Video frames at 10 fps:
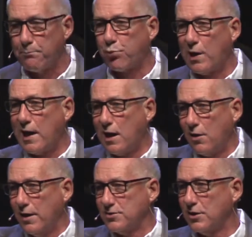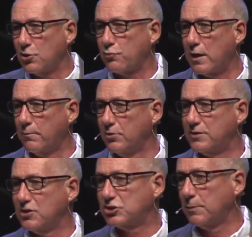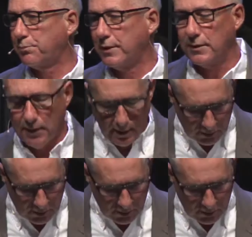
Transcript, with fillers: Prayer is an incredible discipline.